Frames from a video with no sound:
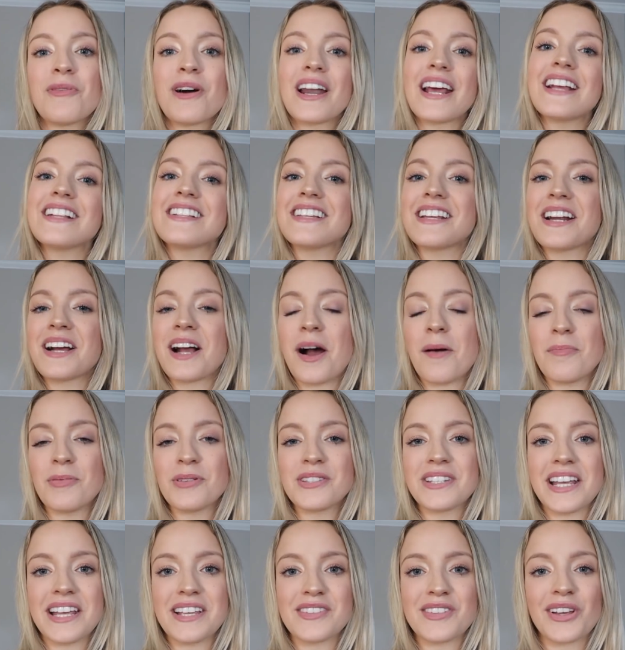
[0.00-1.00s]
What I did a
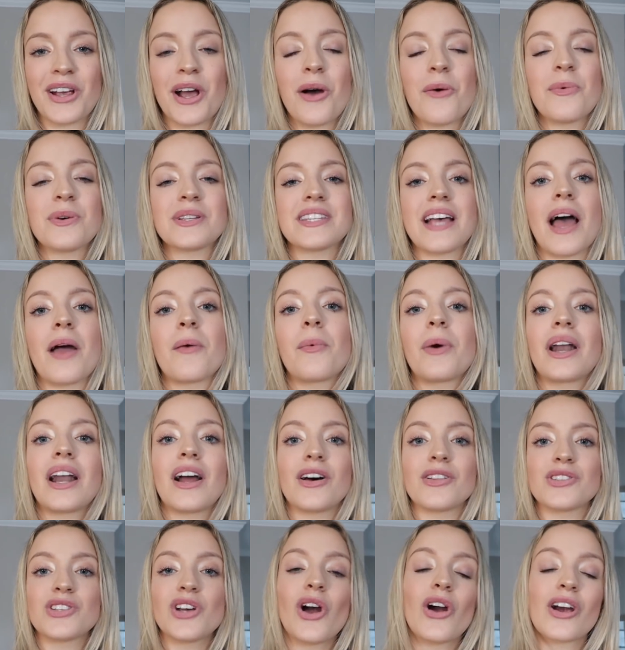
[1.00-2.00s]
couple days ago was I went
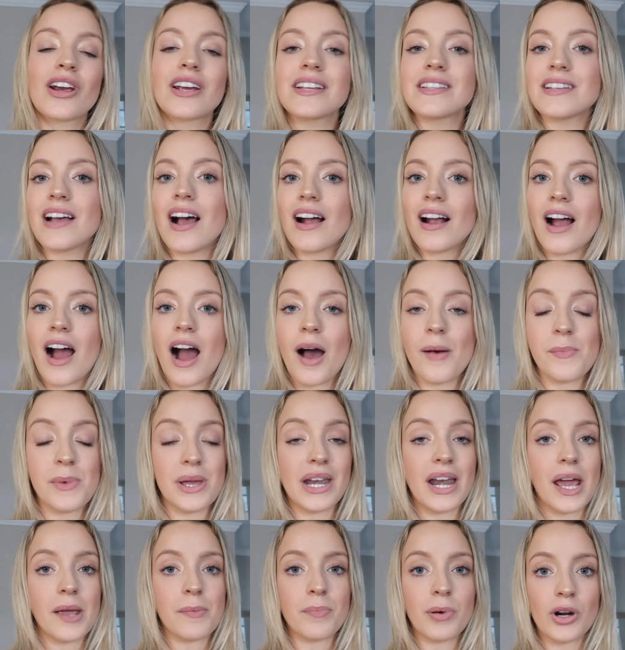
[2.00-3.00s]
on Target.com
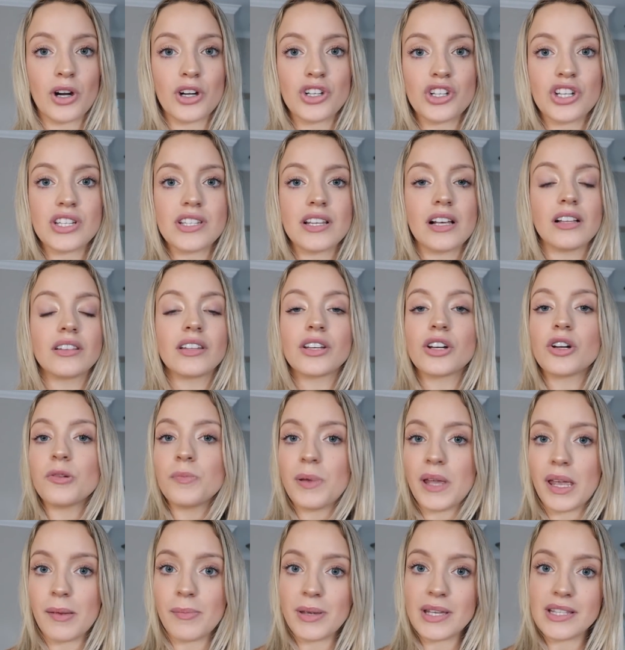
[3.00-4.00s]
and I purchased a little
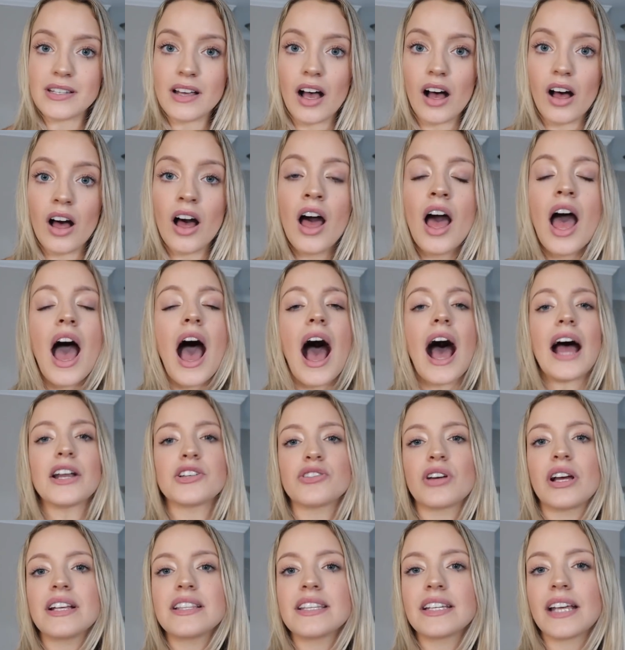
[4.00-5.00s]
baby doll. I
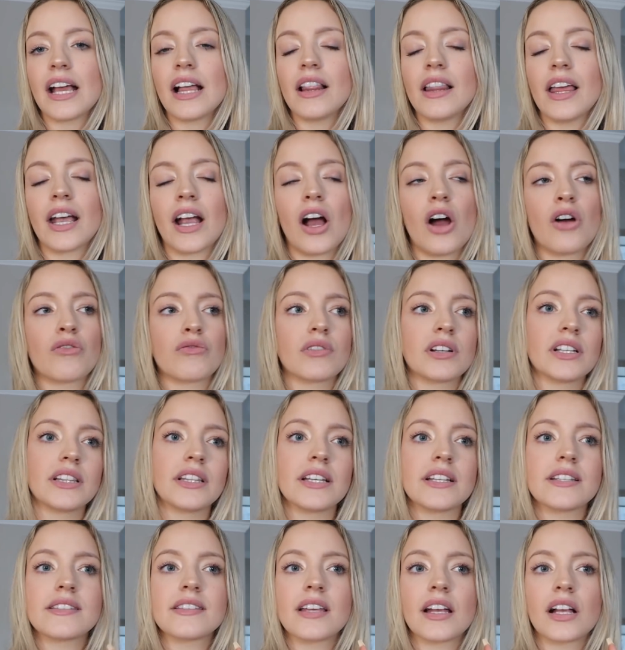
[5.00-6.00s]
tried to get like a
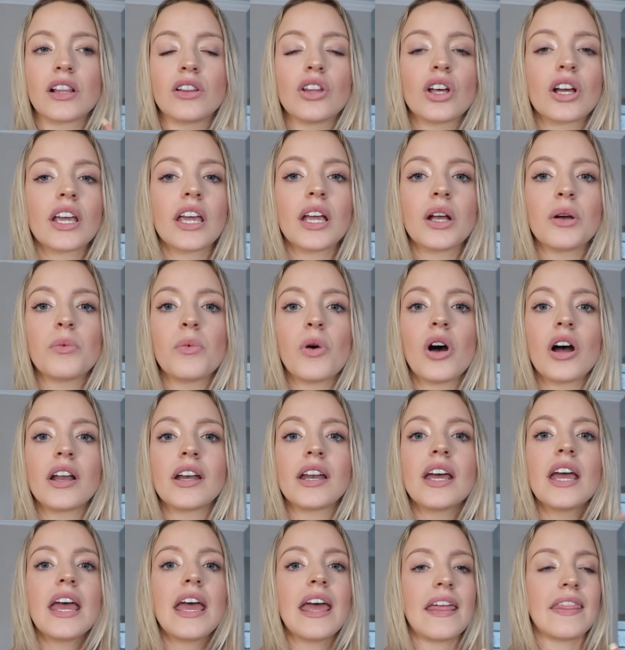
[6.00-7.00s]
realistic looking
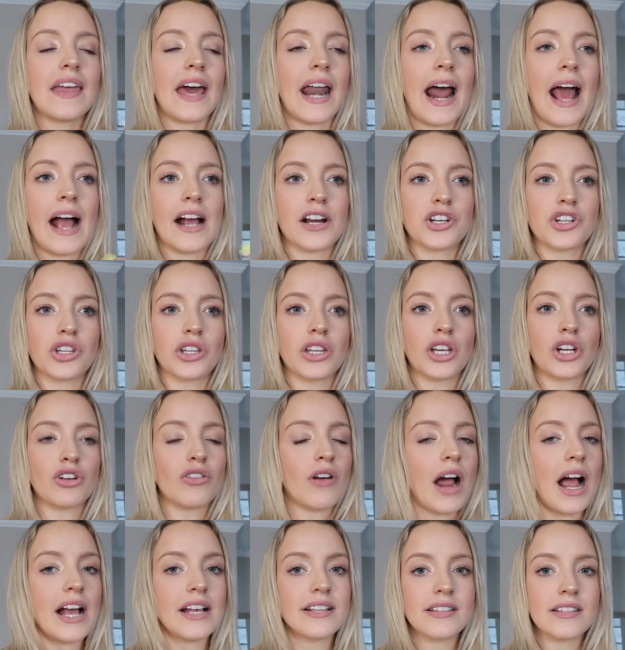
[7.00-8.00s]
one that actually
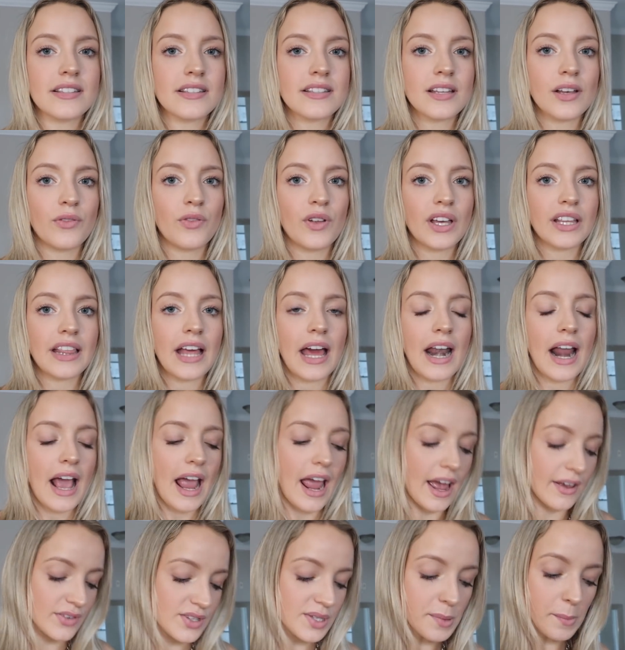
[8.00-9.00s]
cries and stuff like that. I
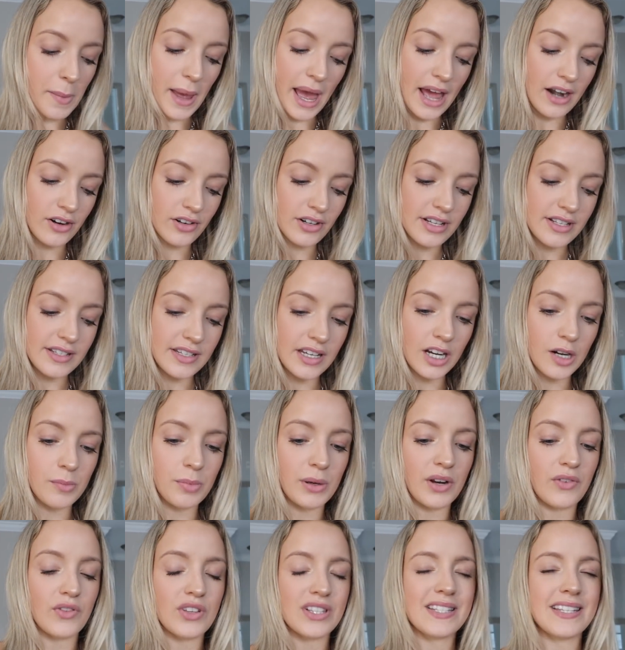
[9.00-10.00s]
have some batteries here,
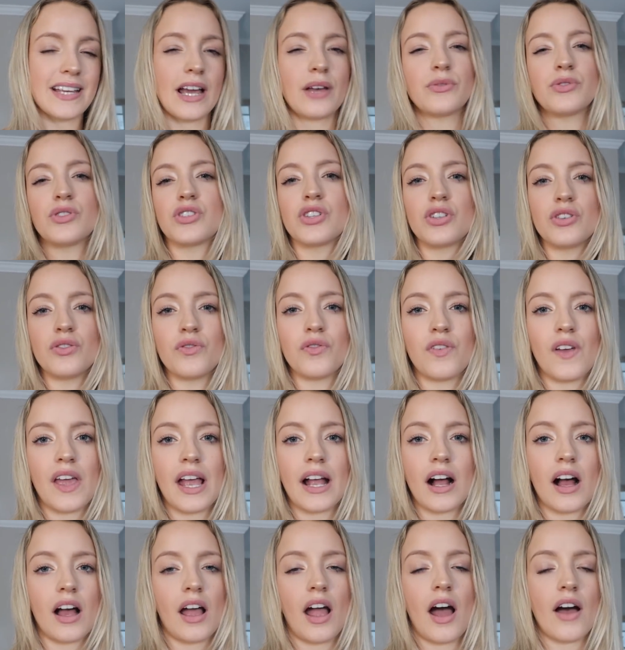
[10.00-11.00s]
but if it sounds too
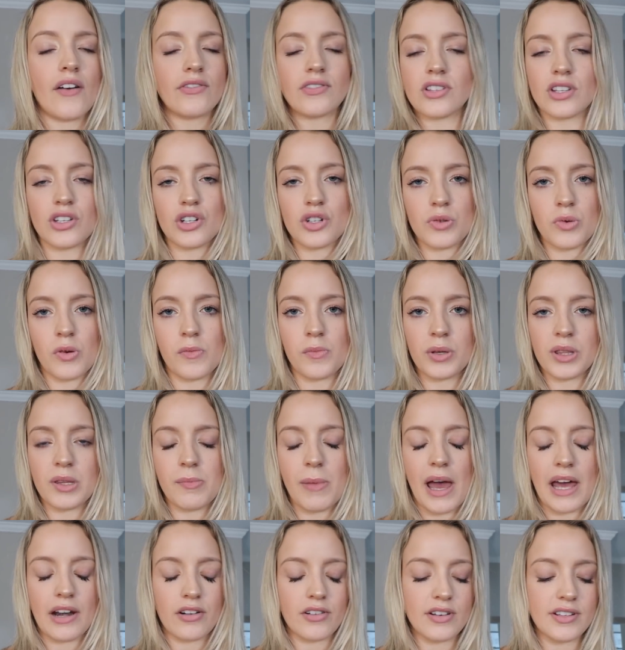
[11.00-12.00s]
fake, I obviously just won't put the
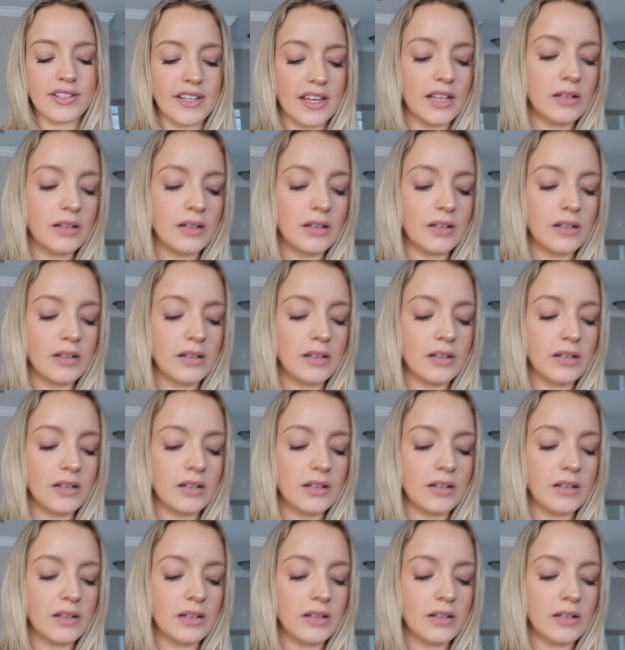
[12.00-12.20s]
batteries